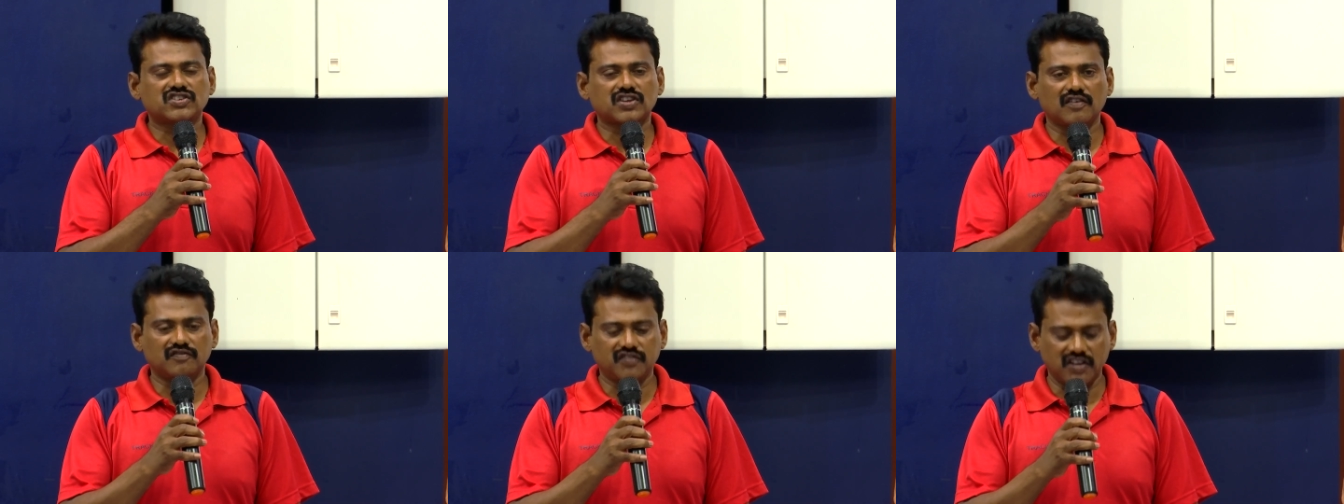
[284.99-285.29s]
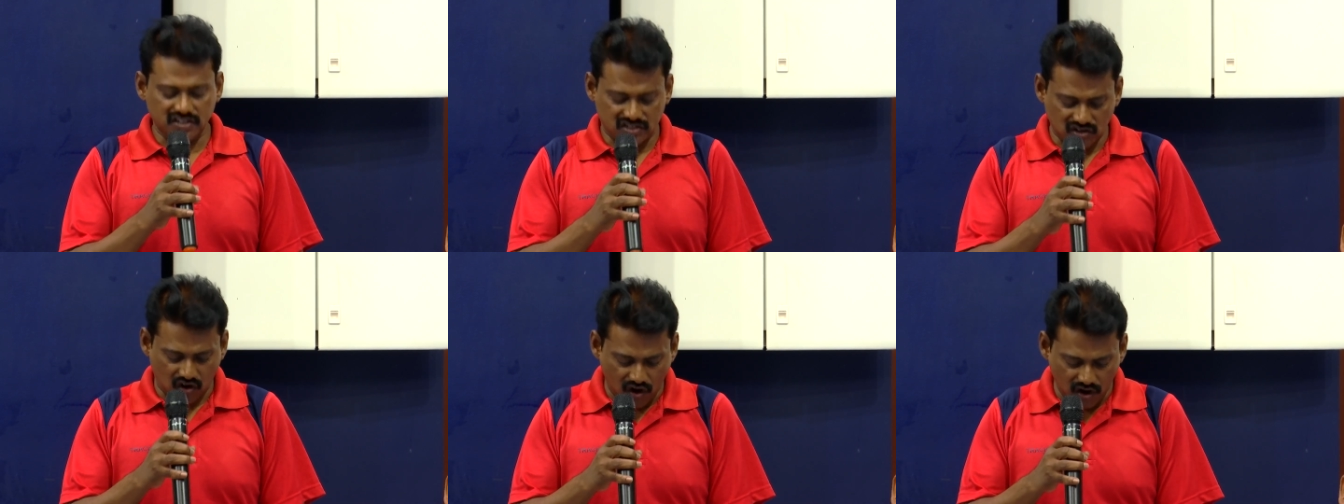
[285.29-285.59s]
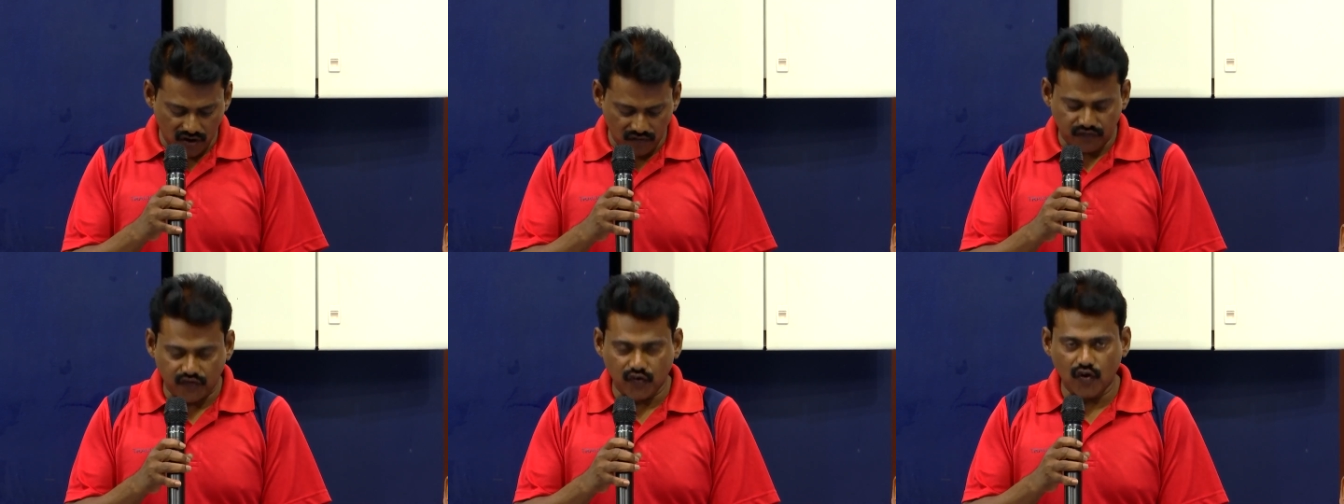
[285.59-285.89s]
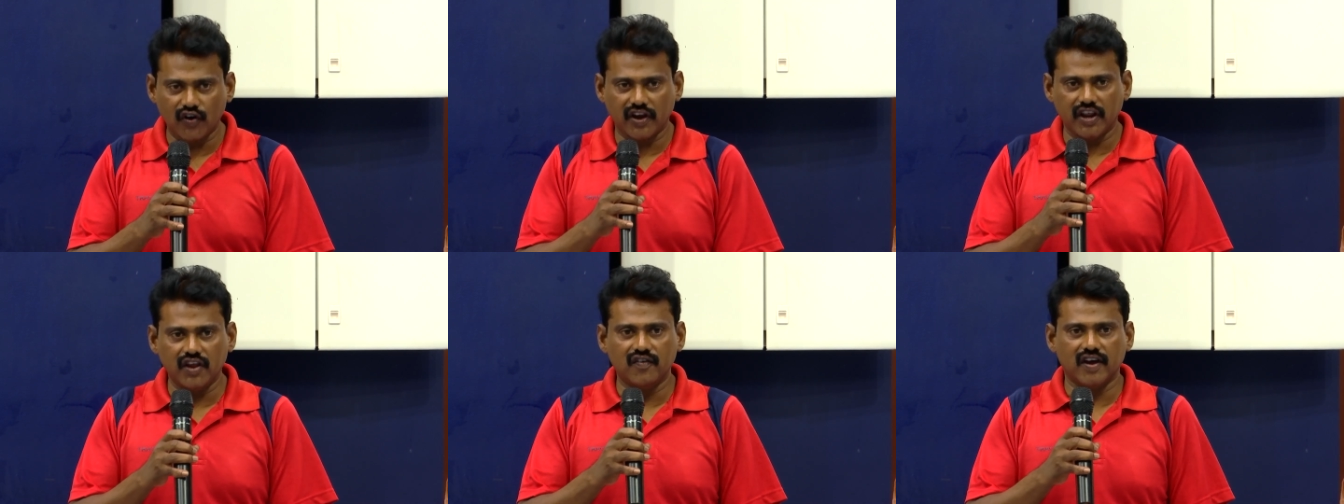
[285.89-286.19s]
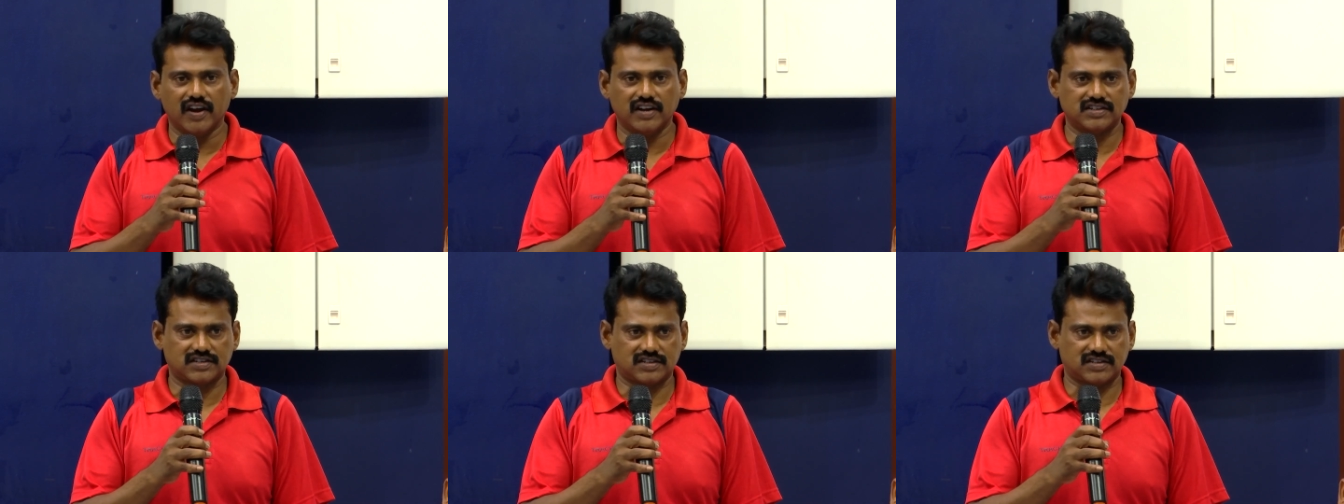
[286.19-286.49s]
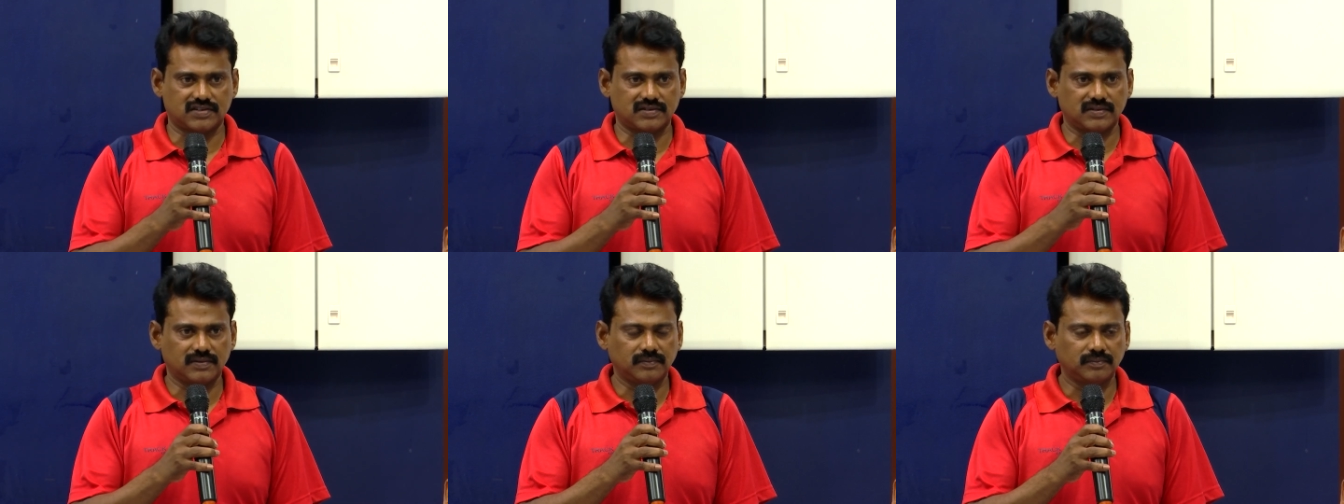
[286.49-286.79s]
of these all 4 events.